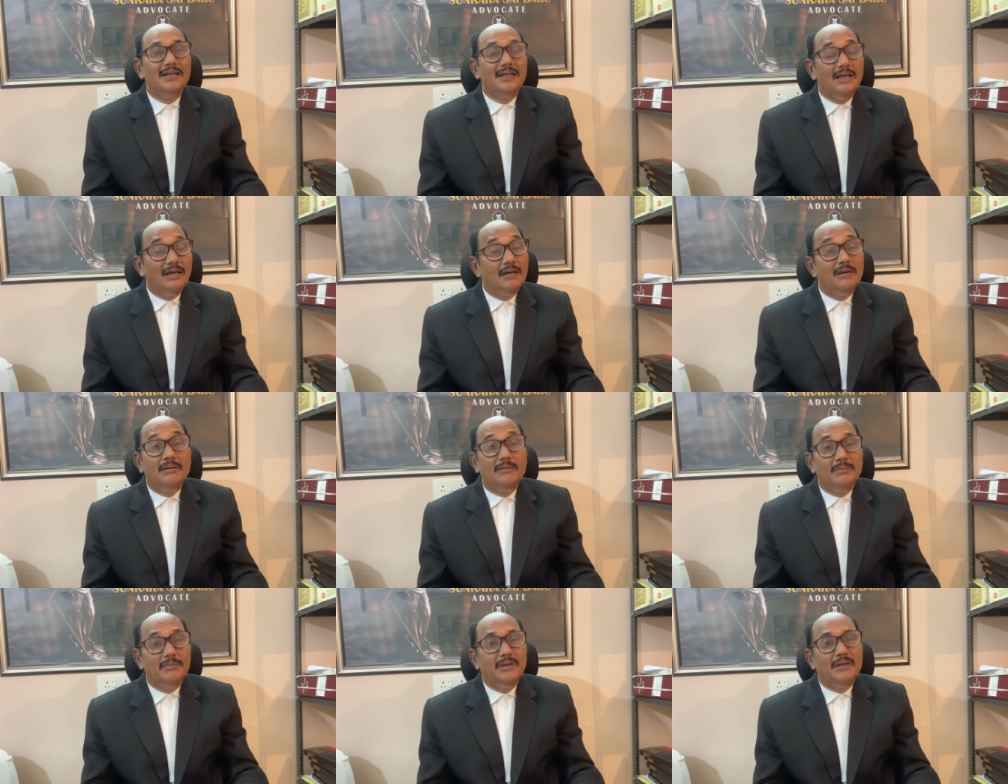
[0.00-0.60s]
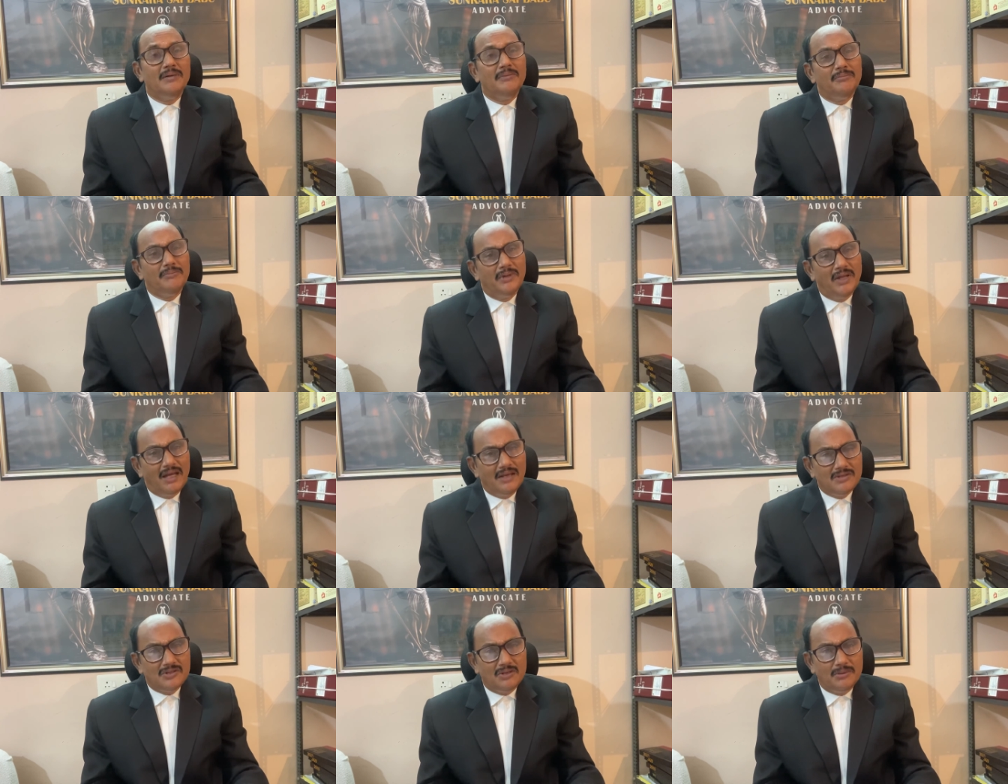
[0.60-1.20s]
uh,
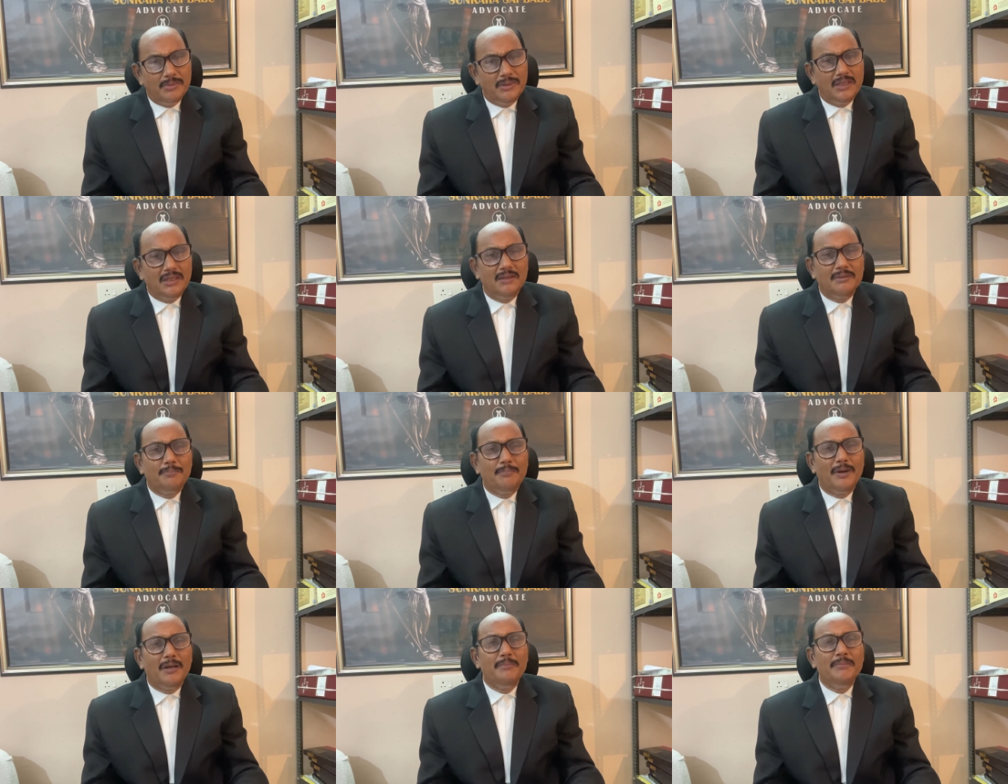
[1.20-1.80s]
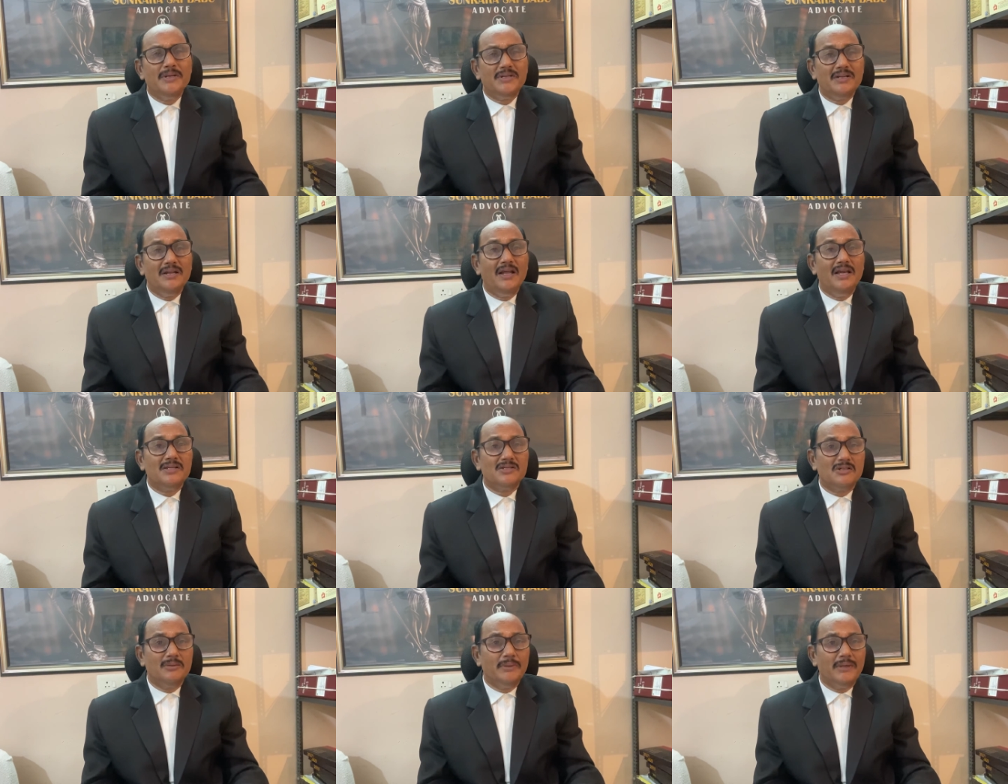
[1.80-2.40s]
has to be permission
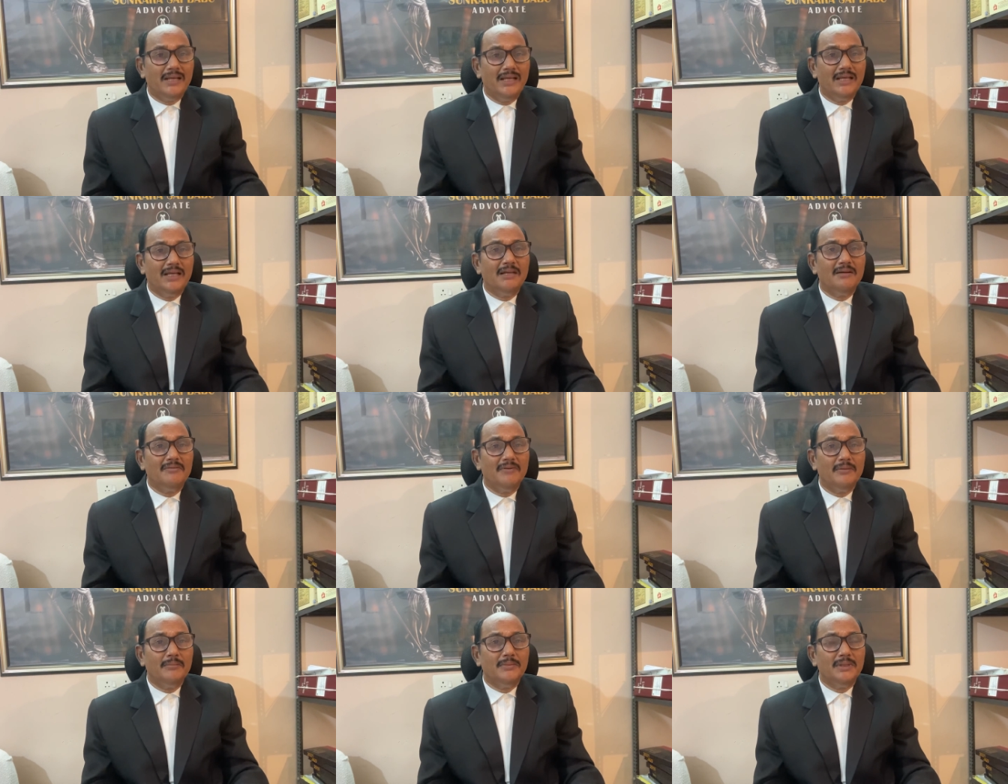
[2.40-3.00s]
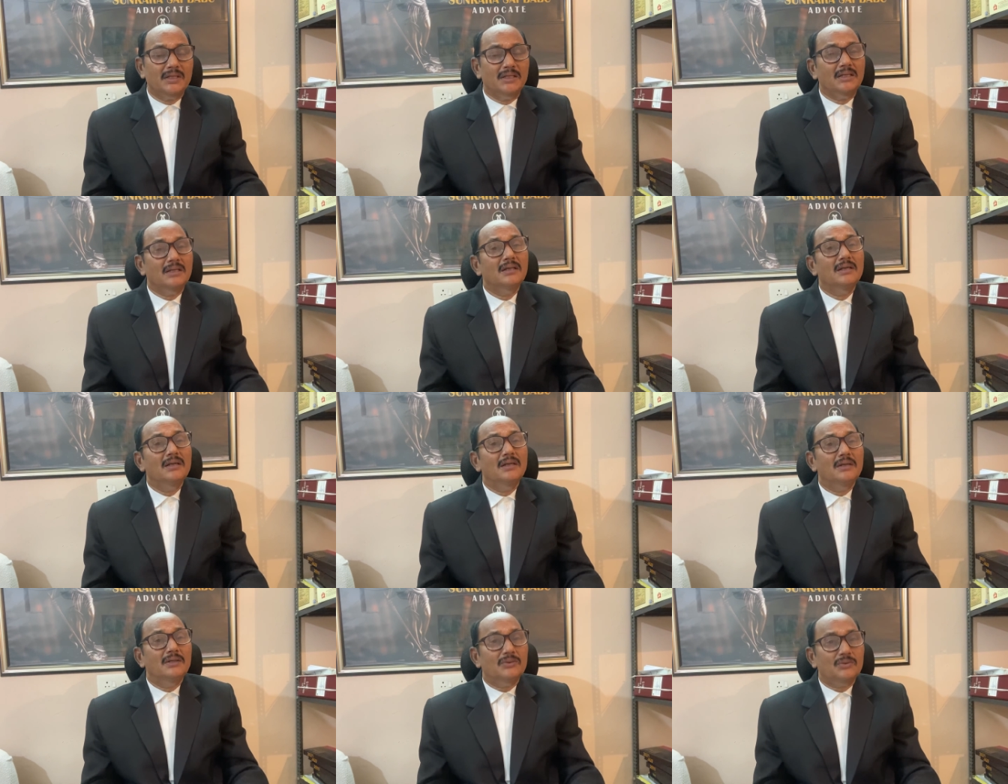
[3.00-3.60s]
has to be taken from the
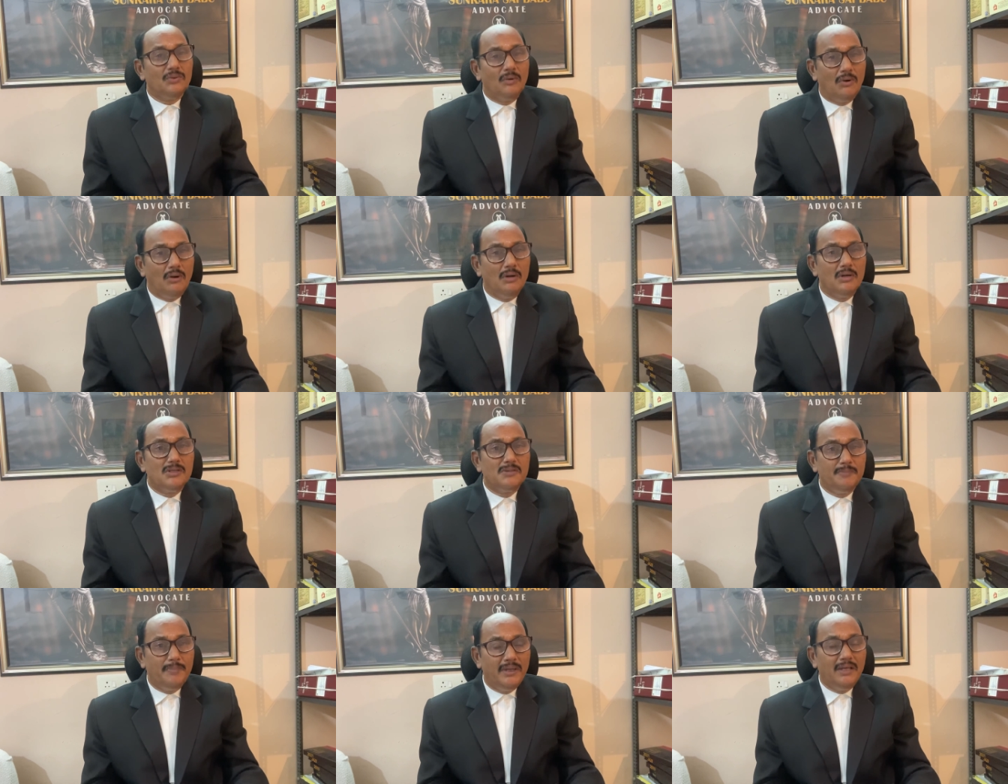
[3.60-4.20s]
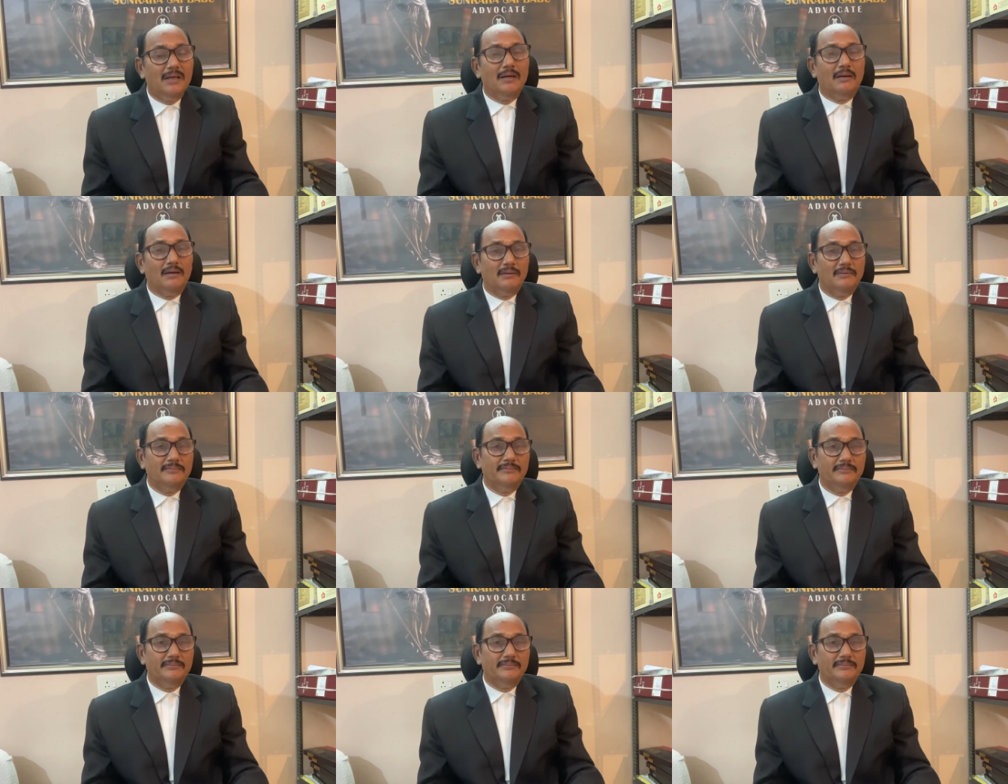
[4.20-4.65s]
so-called speaker.